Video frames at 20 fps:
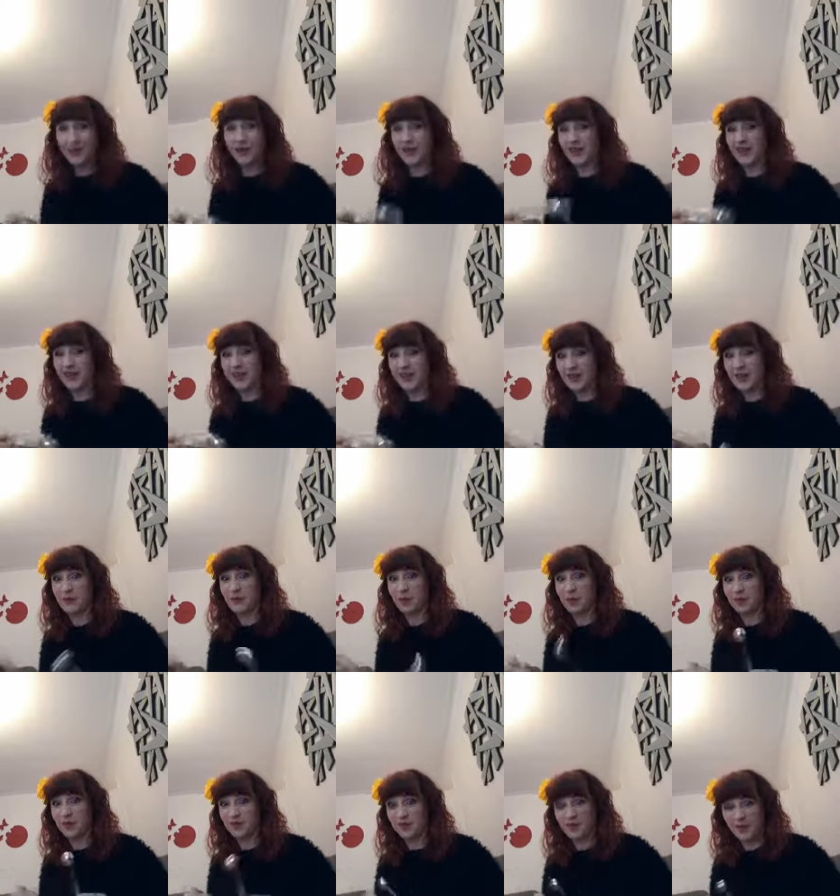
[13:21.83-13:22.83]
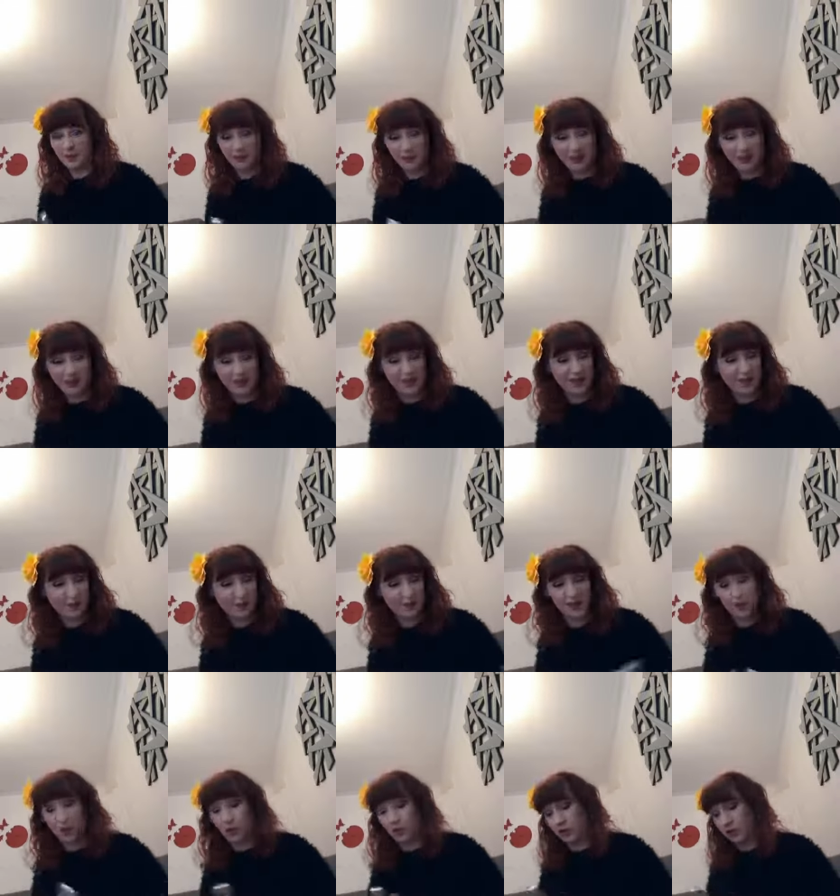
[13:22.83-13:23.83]
Not the kind of spoons that sometimes we see up in
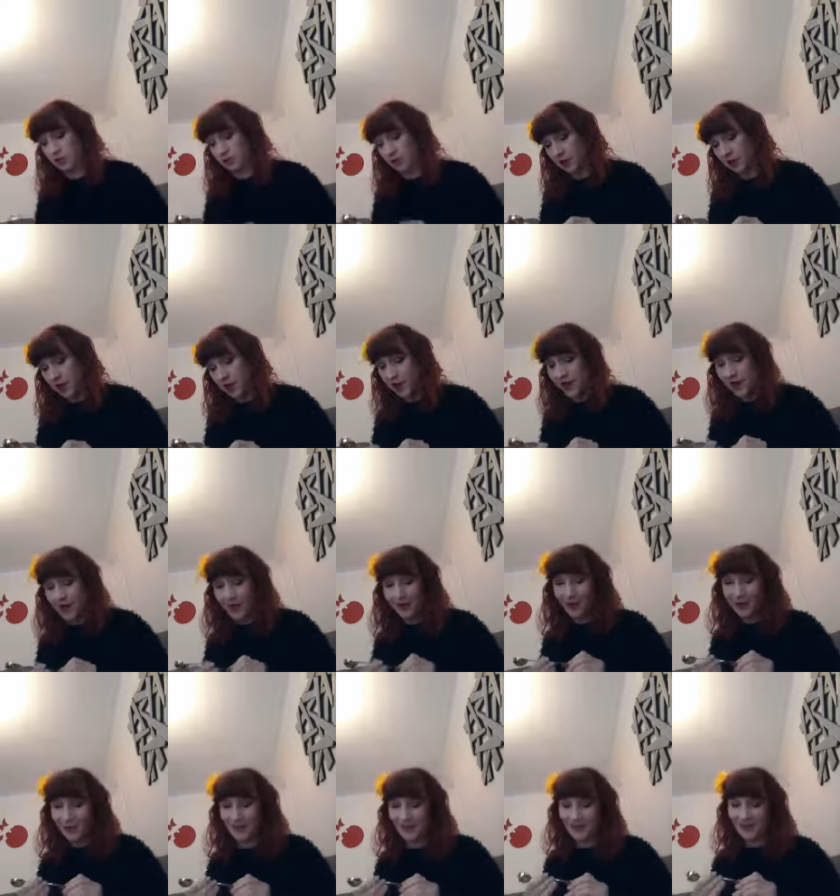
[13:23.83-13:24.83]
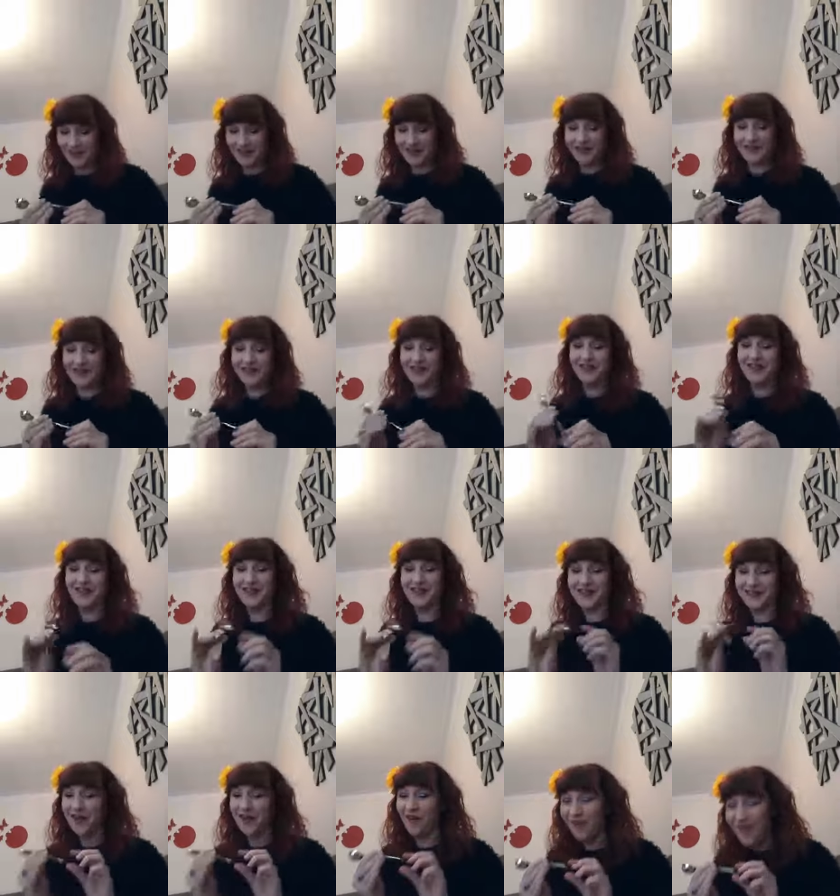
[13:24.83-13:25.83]
Scotland, but look at this.
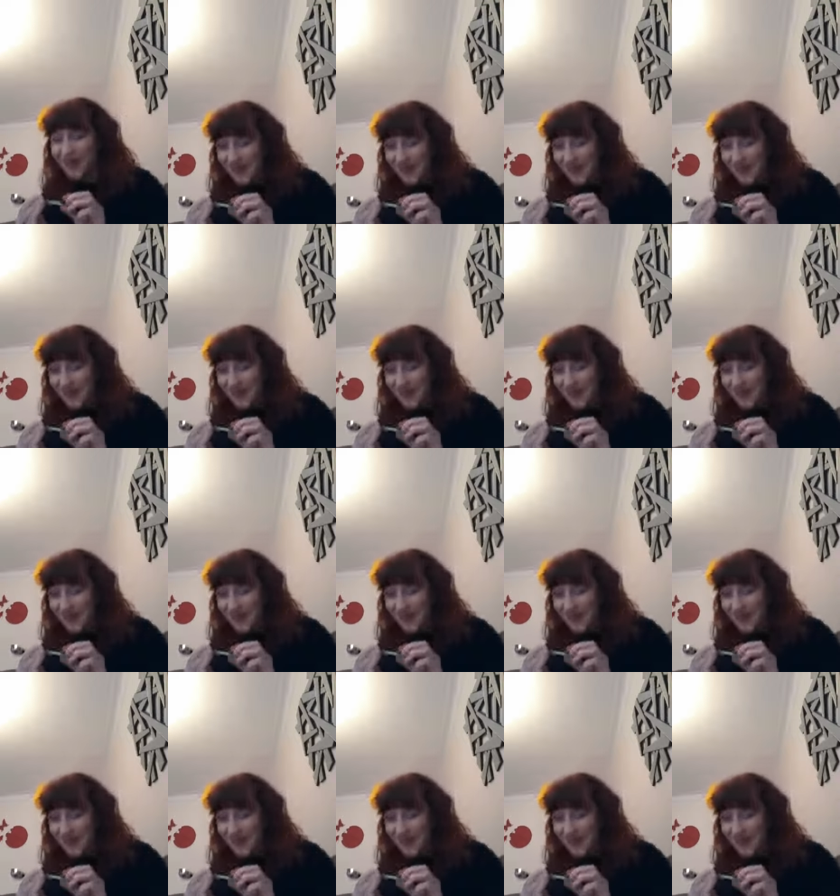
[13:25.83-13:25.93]
oh,